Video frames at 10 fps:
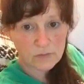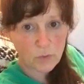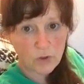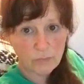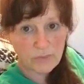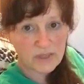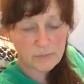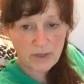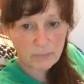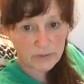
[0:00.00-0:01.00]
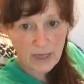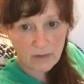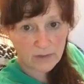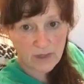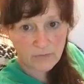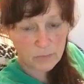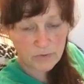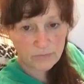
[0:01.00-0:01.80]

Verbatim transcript: There's more obese people now than ever